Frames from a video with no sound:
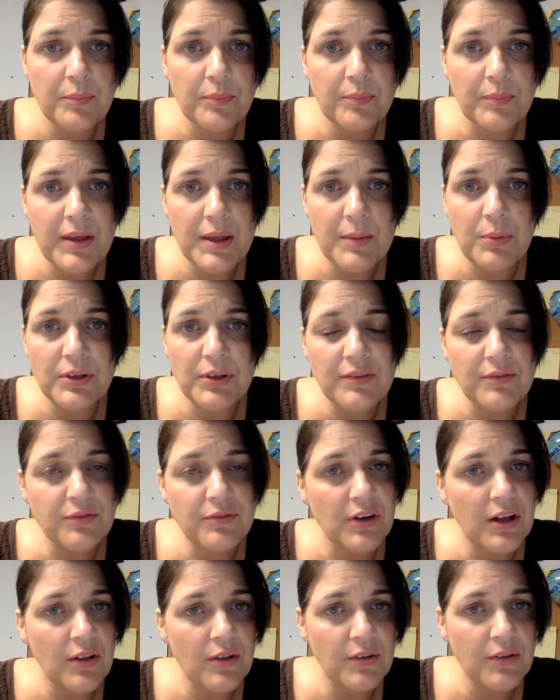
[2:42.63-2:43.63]
People didn't
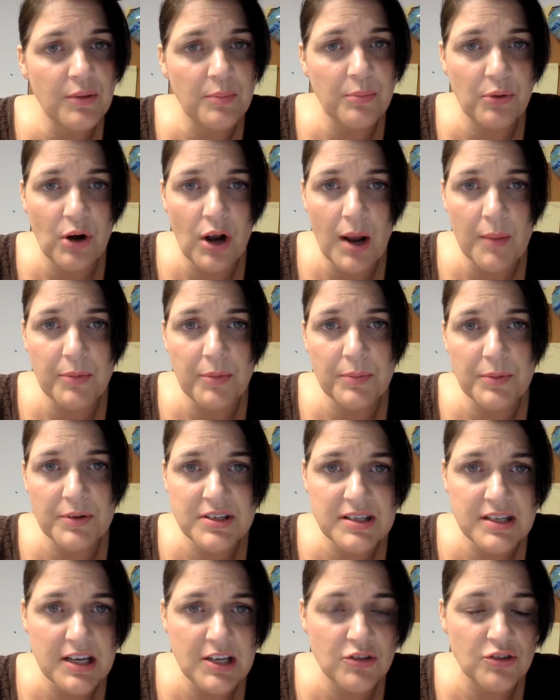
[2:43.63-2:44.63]
follow the proper
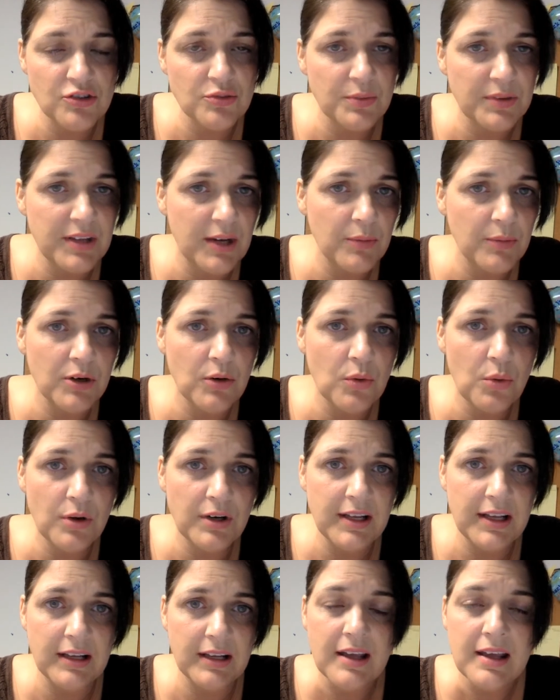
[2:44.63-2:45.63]
procedures when they're
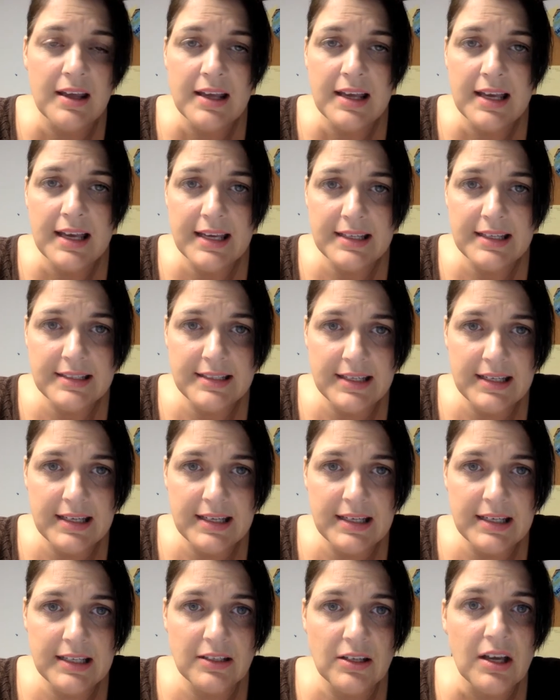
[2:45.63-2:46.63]
recording a
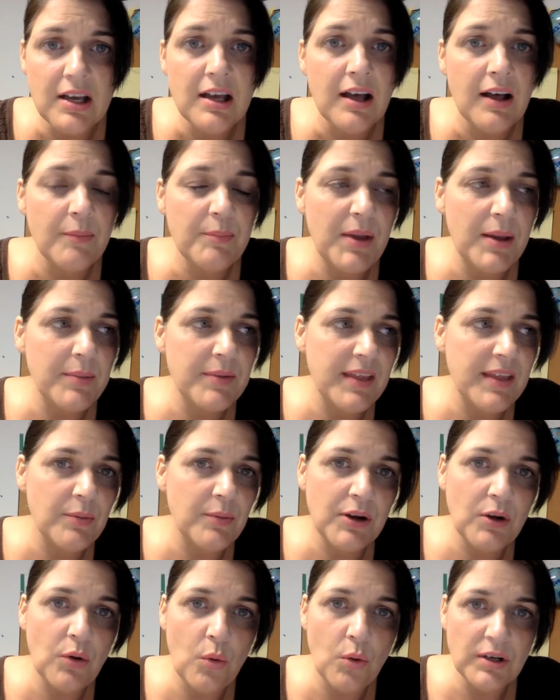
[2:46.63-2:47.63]
deed. Maybe they
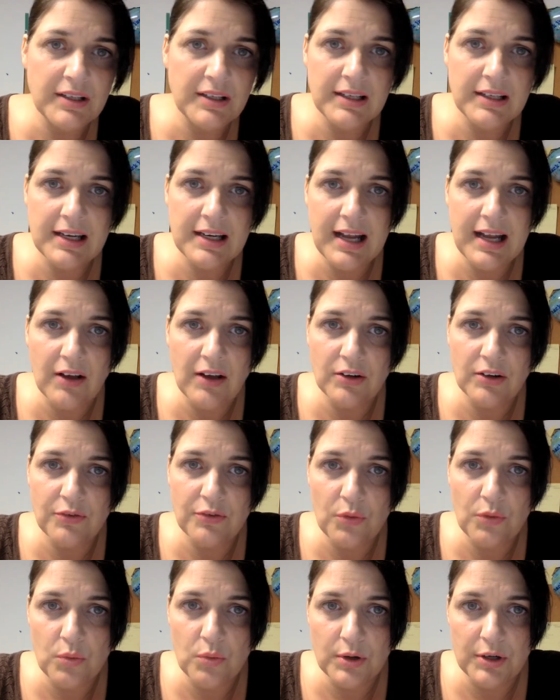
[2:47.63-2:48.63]
recorded it out of
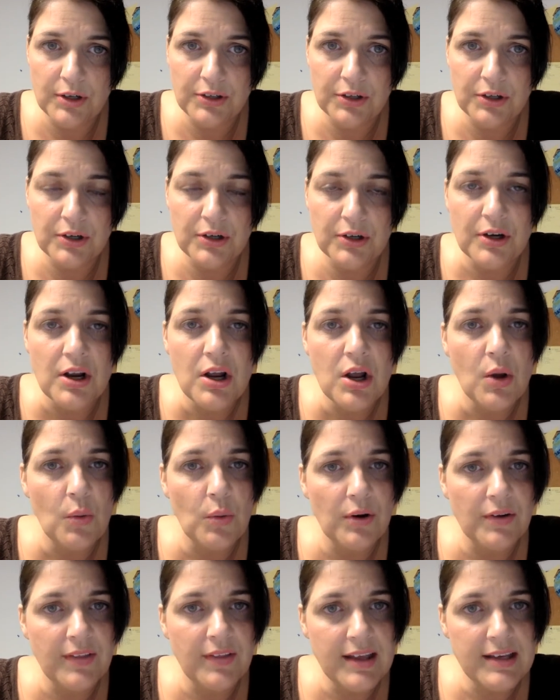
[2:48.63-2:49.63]
order
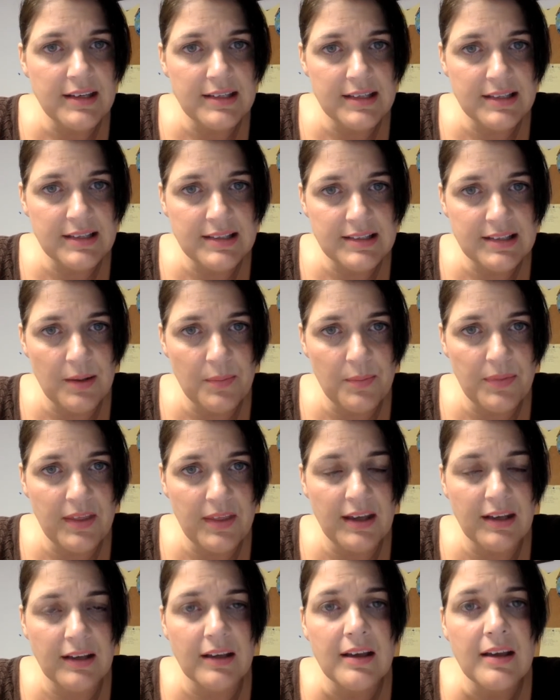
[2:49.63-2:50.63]
or they did
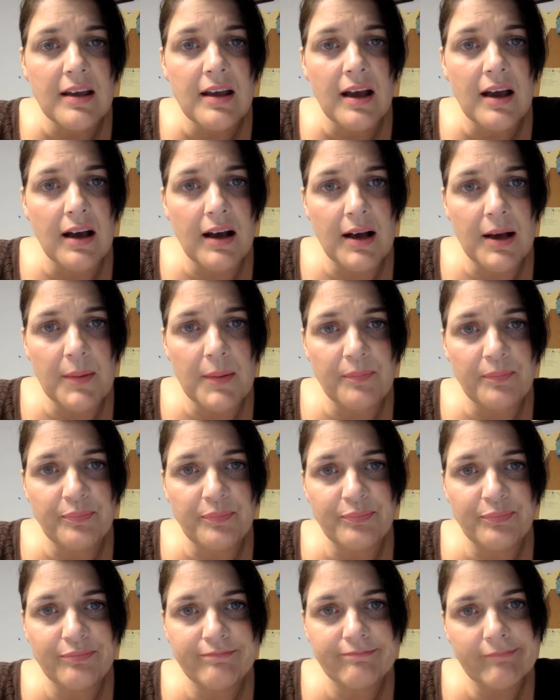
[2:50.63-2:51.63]
something.
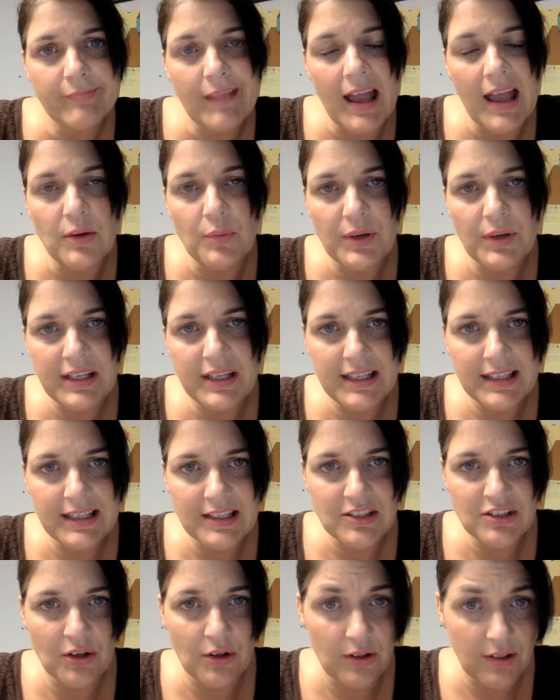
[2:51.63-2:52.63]
I don't want to get
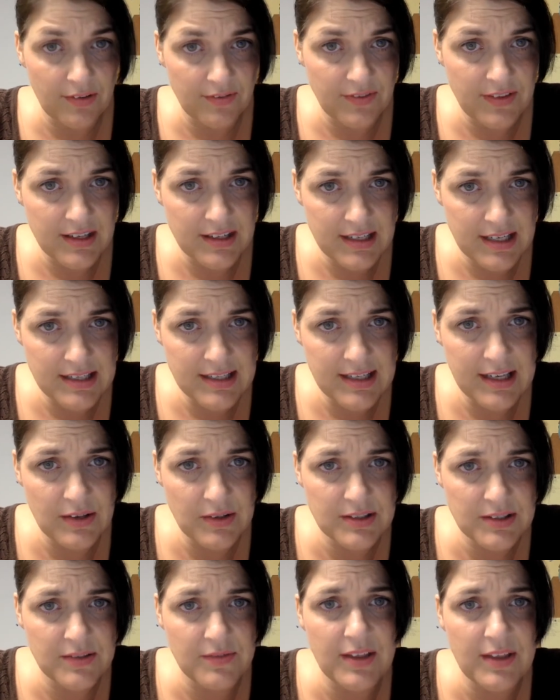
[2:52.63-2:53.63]
into all of the
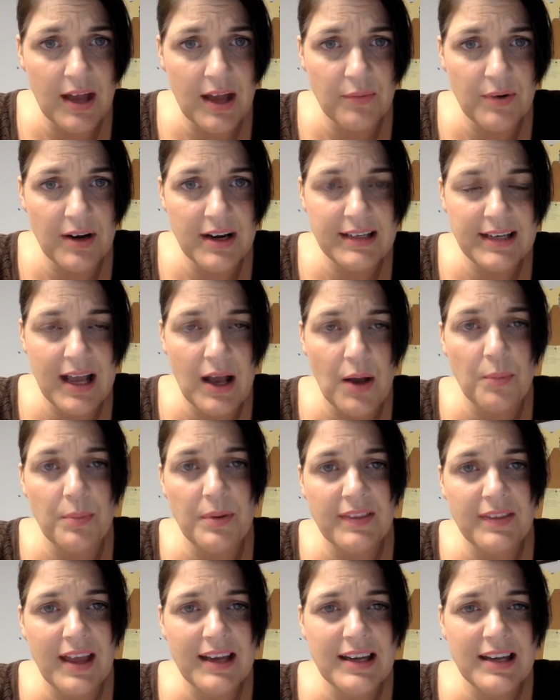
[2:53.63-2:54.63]
details of that right now,
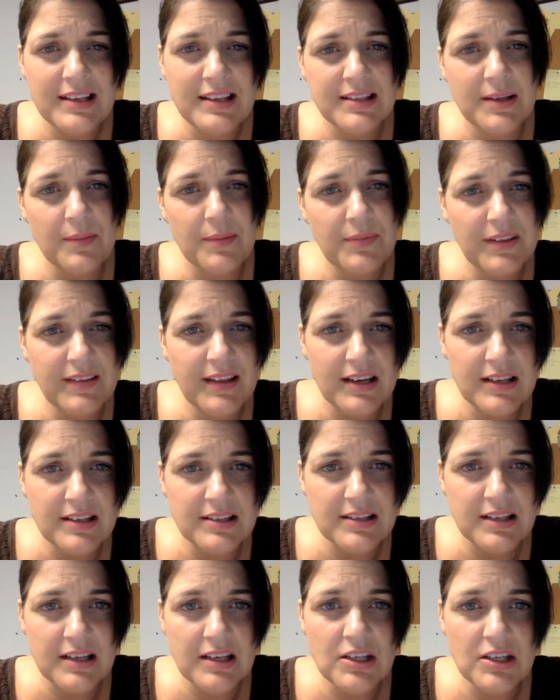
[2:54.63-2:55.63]
but that is something that is
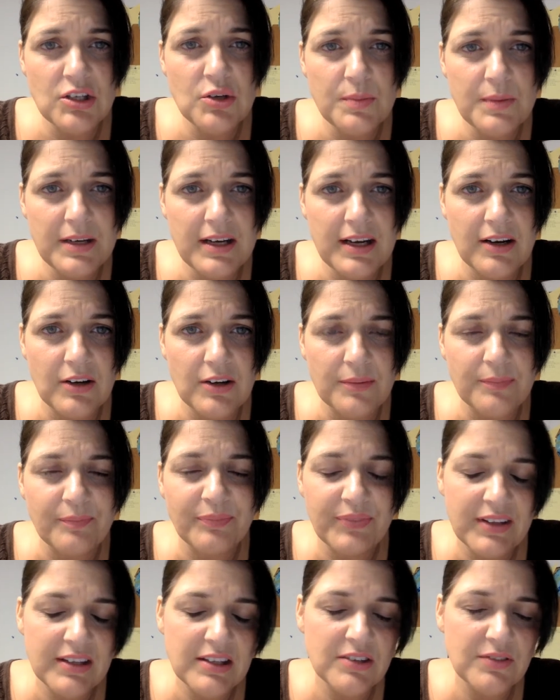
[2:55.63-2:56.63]
a human error.
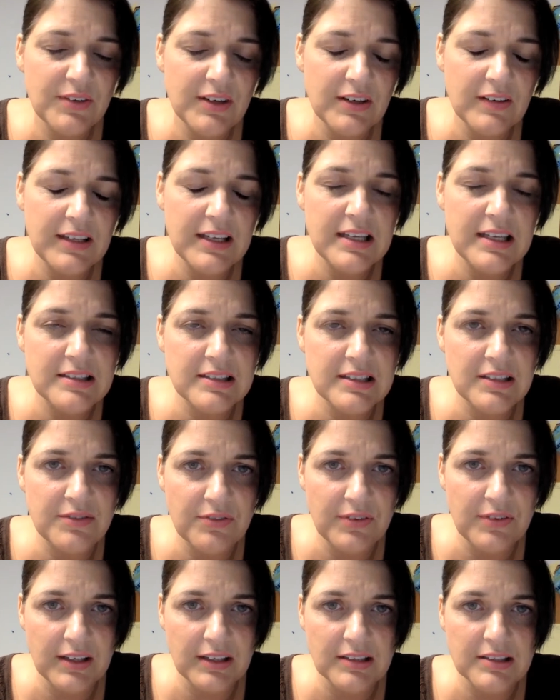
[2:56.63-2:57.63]
It's fairly easy to
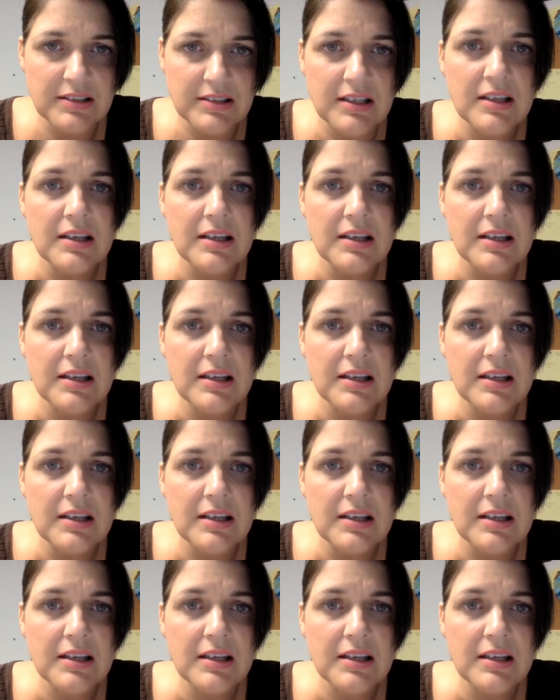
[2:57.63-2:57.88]
fix.